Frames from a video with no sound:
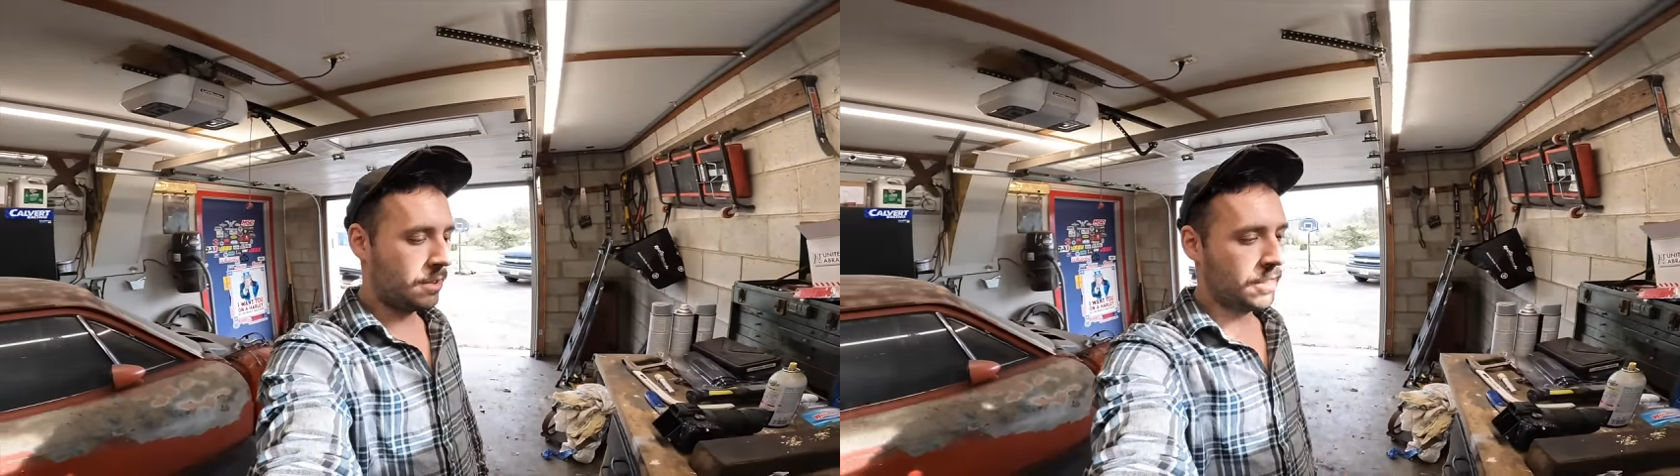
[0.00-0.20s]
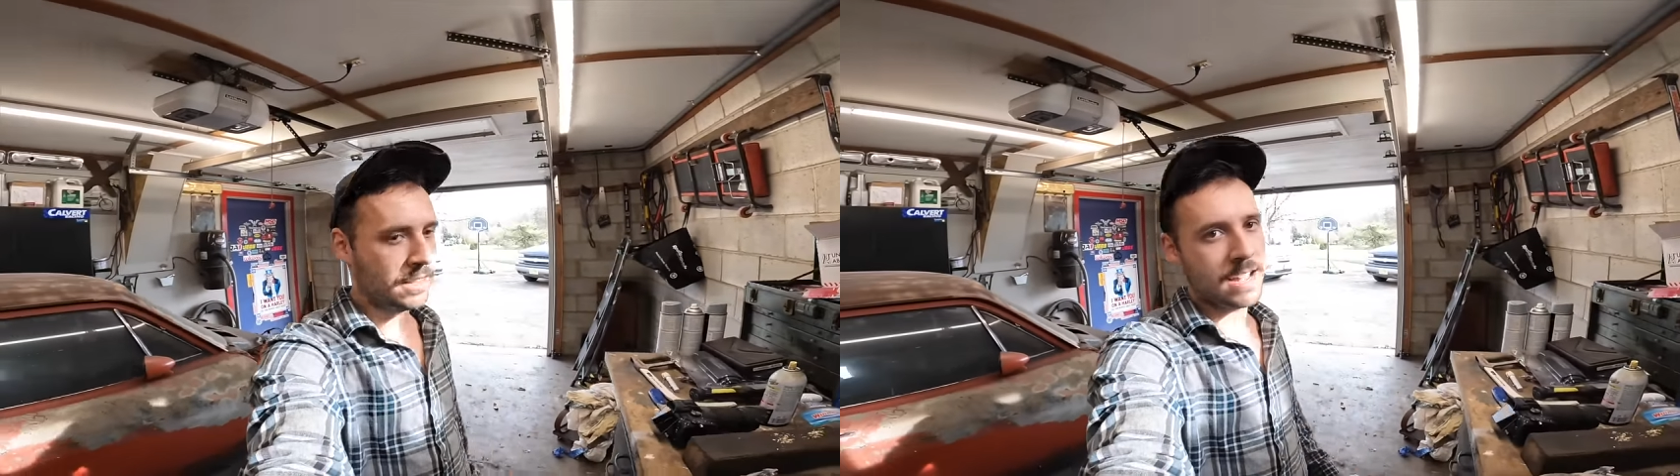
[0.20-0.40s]

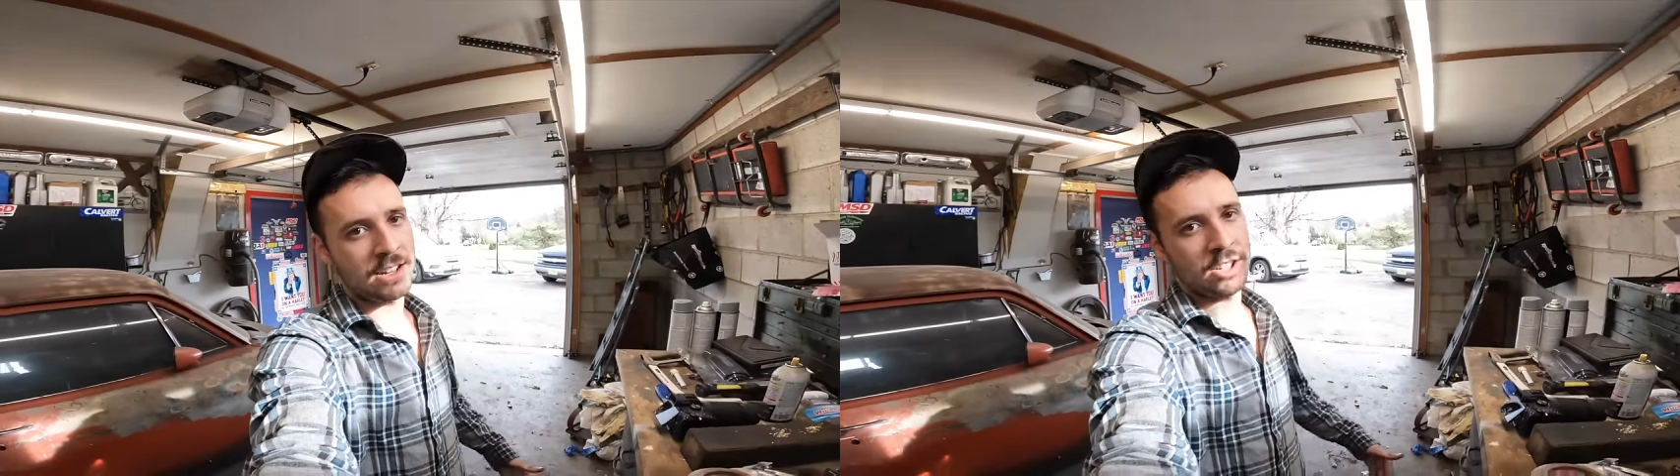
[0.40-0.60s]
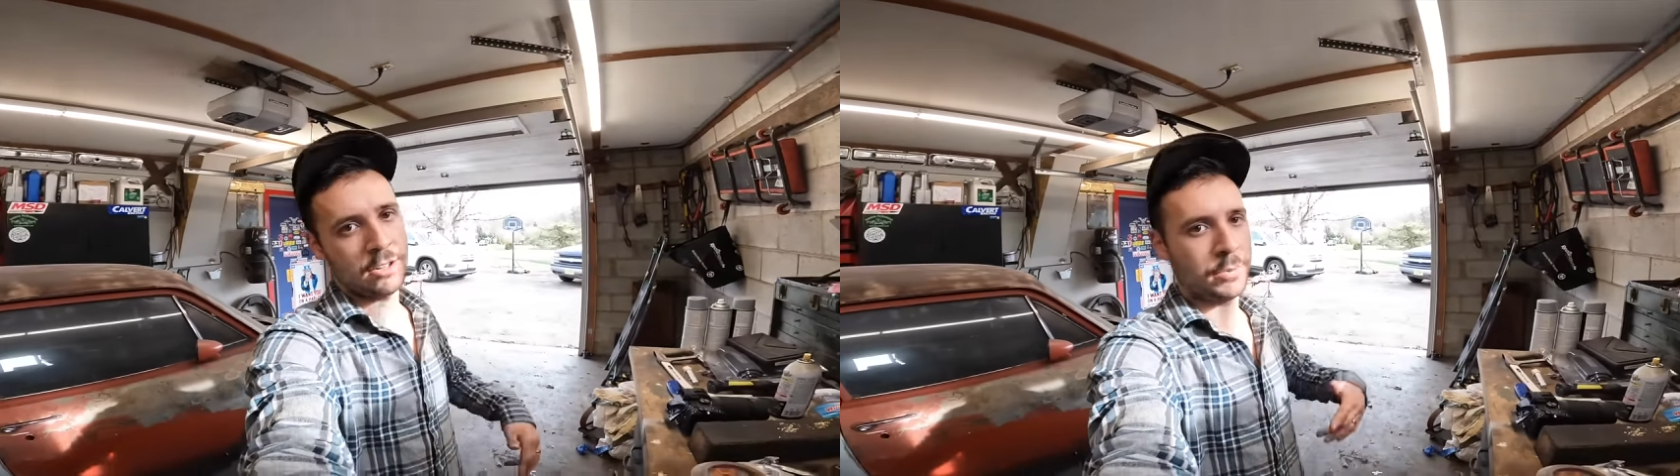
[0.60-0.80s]
the
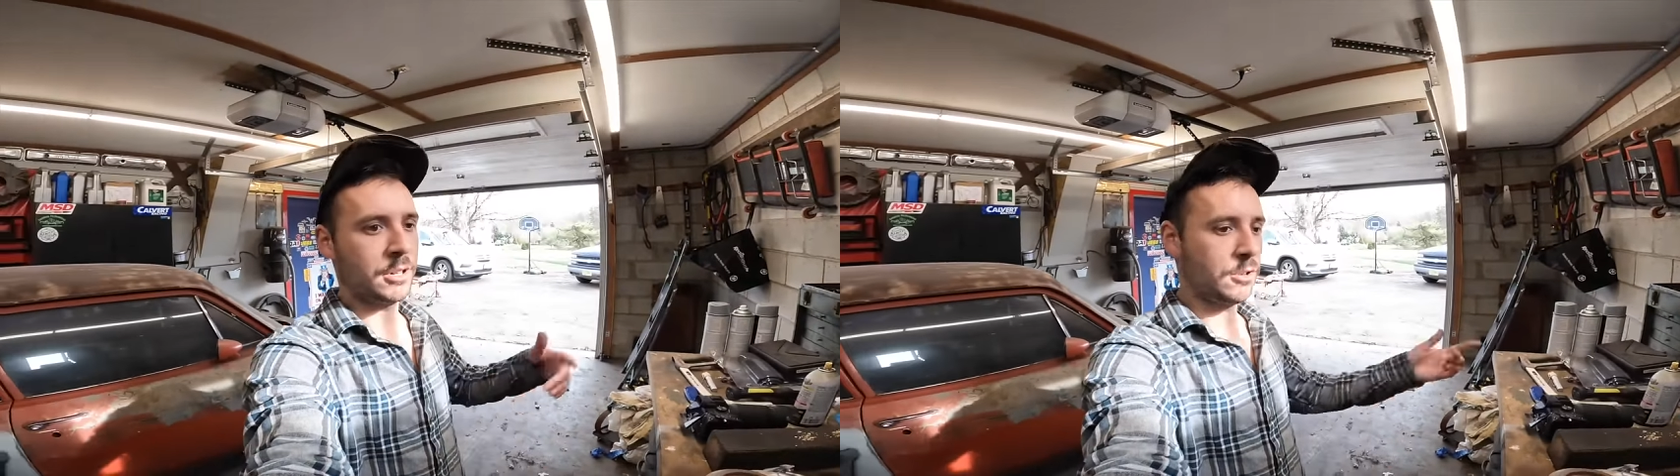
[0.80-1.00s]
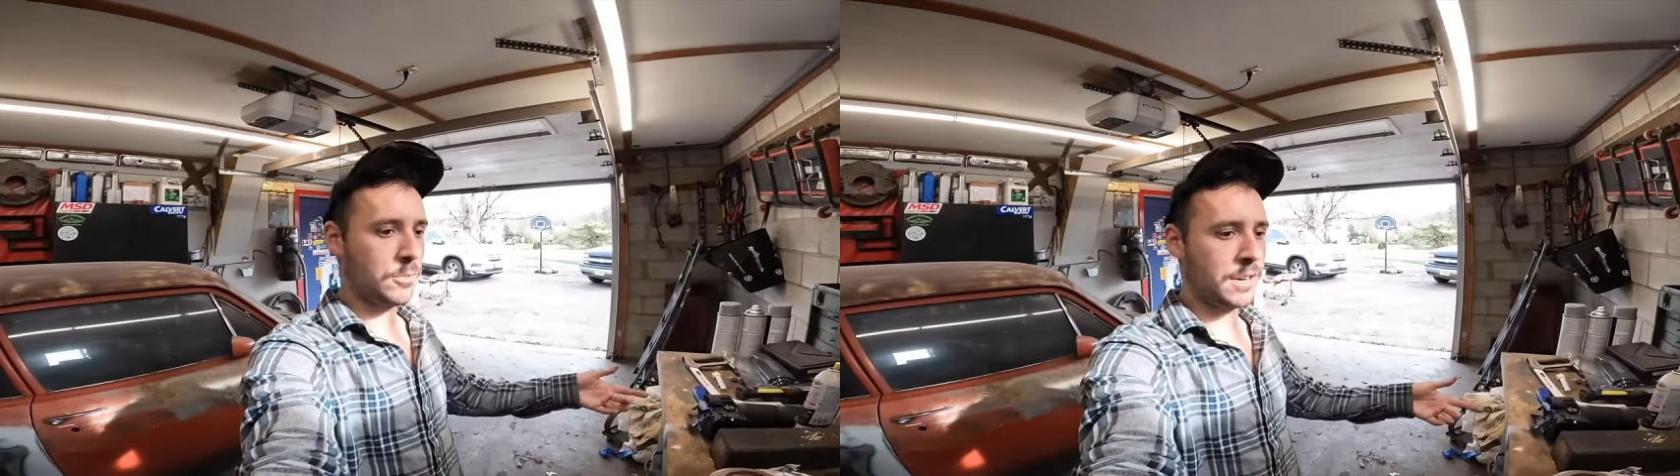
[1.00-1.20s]
engine, to put a
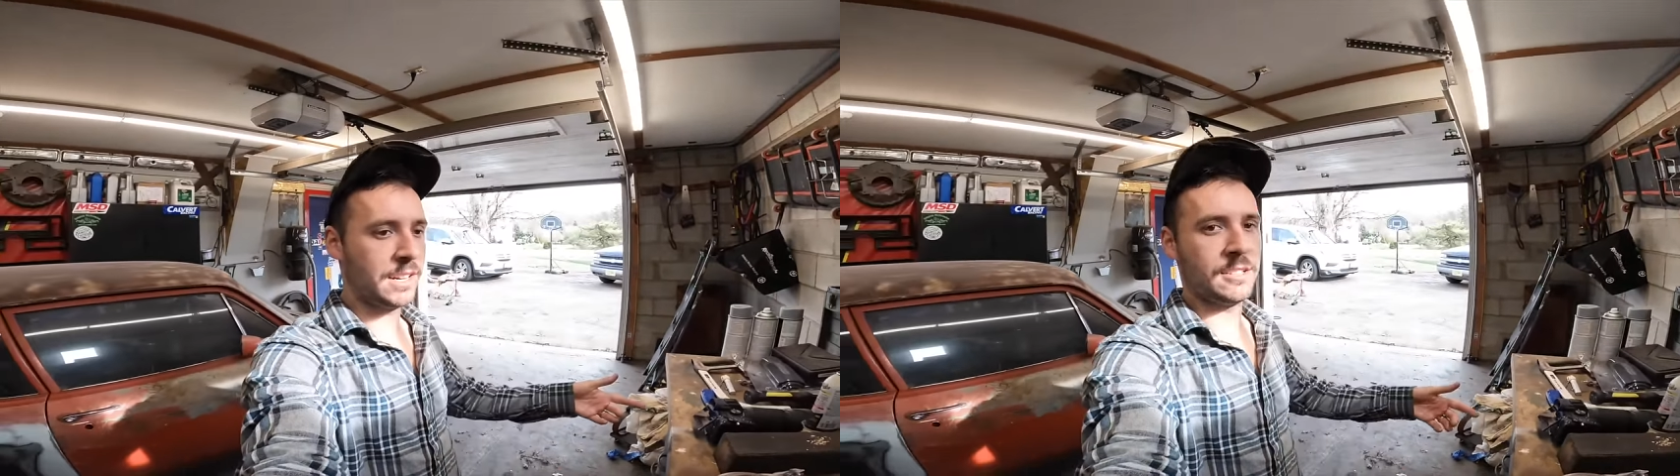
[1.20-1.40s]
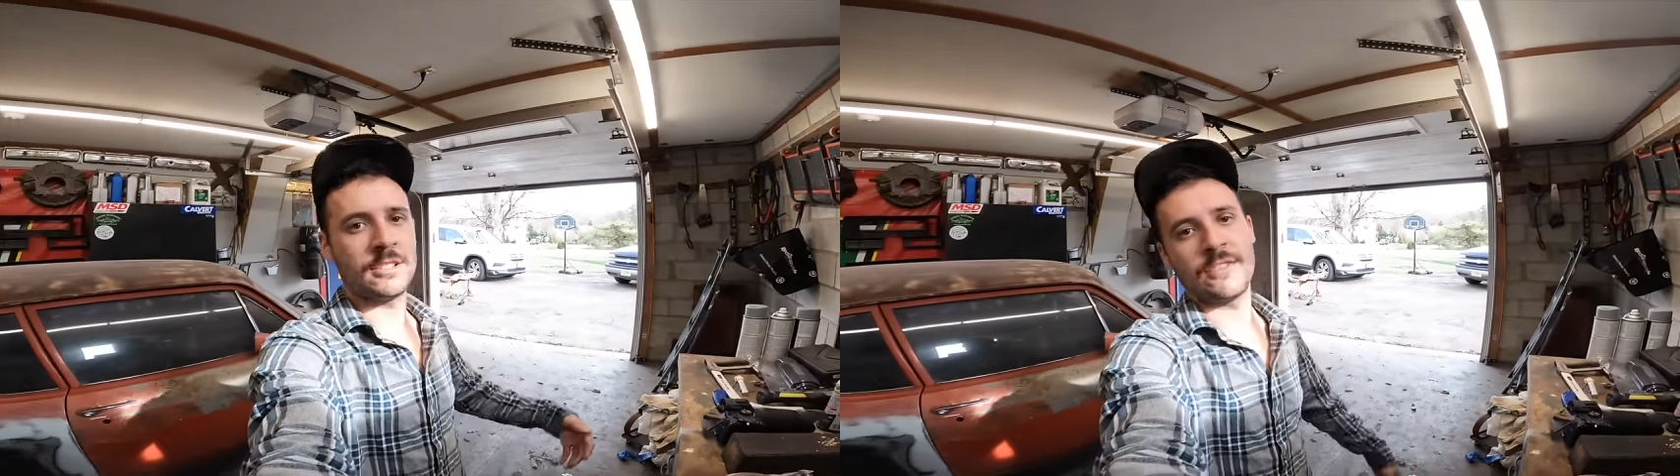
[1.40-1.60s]
new one
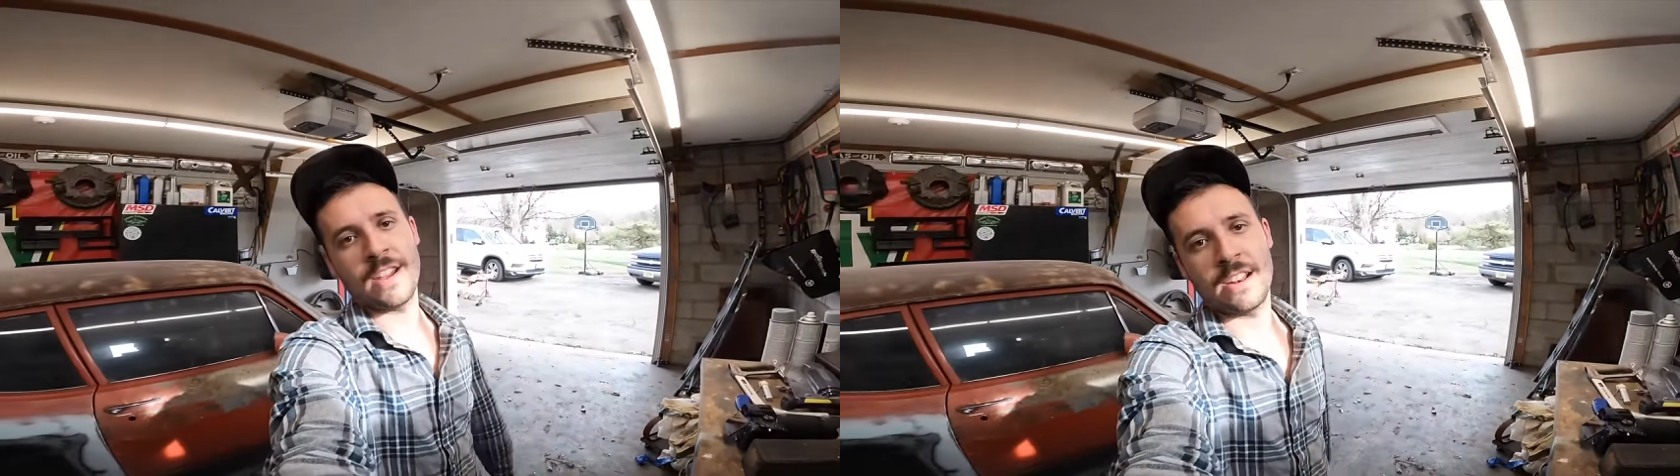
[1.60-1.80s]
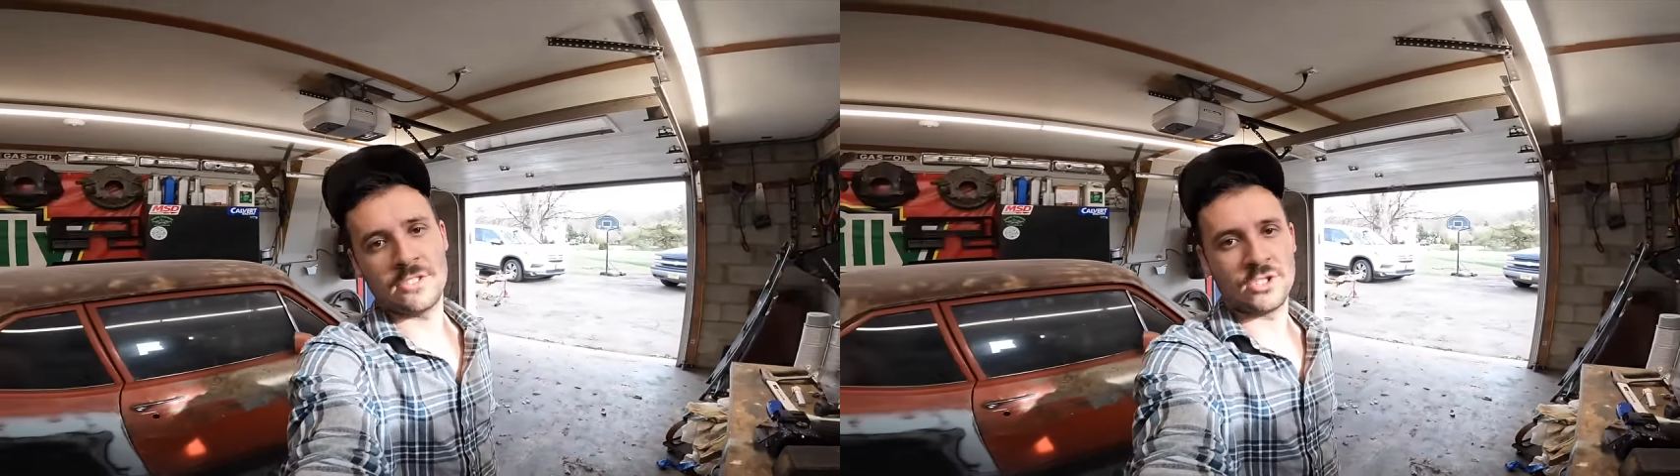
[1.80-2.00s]
in, just to
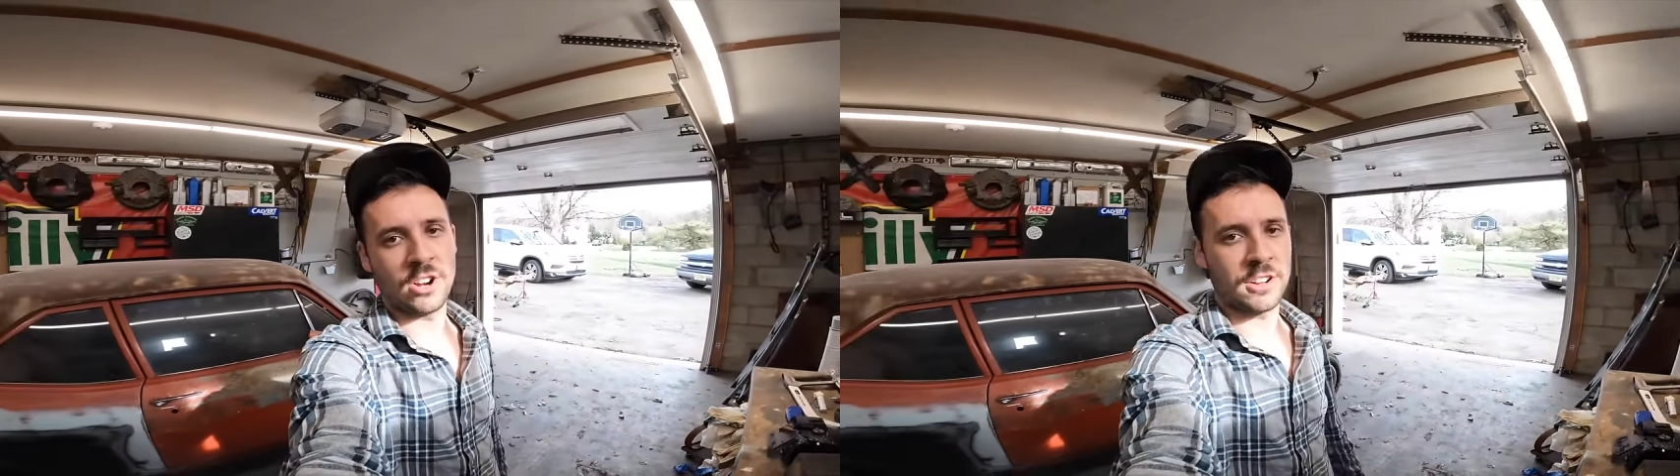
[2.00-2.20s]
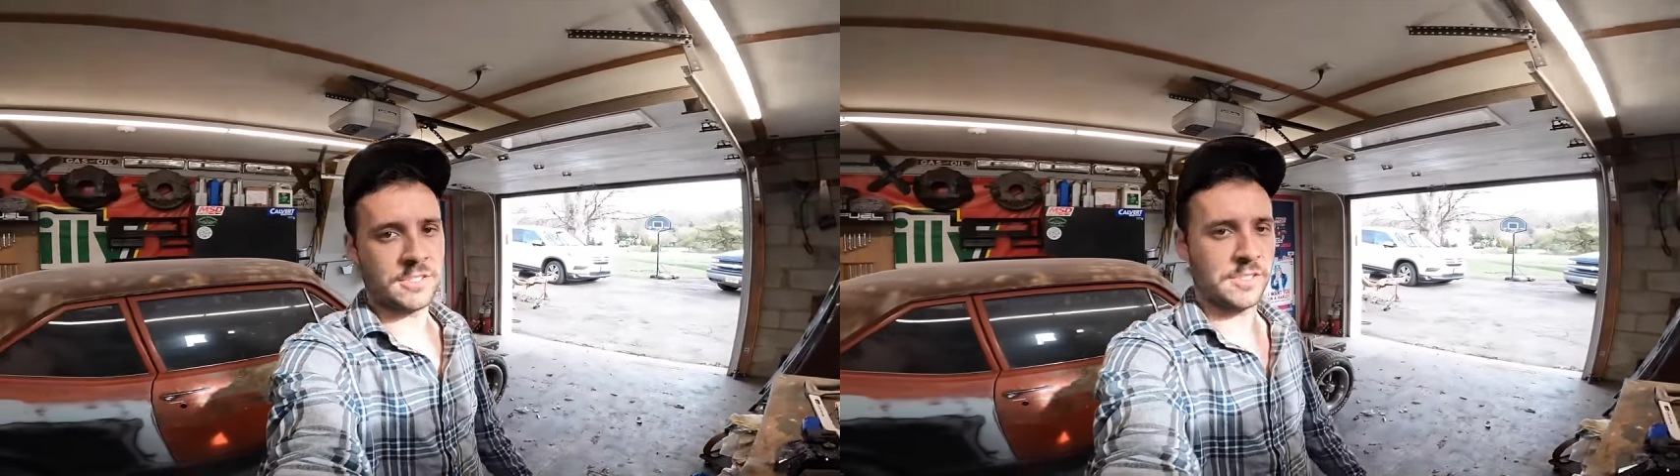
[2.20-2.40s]
find out it's
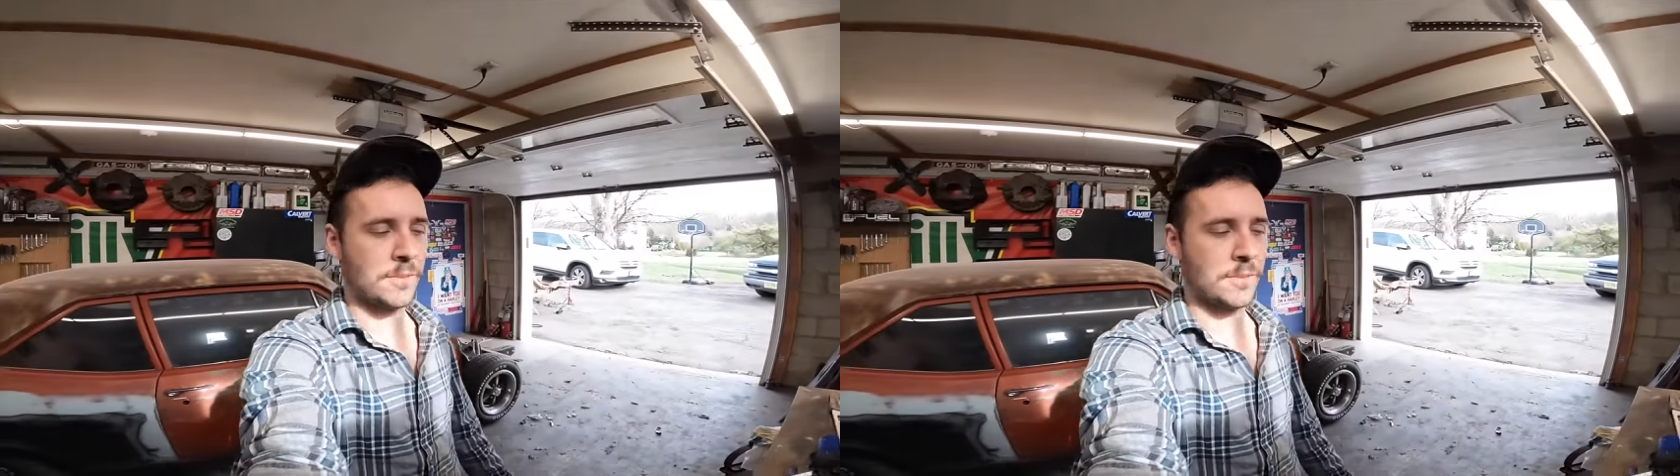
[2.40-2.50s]
junk. So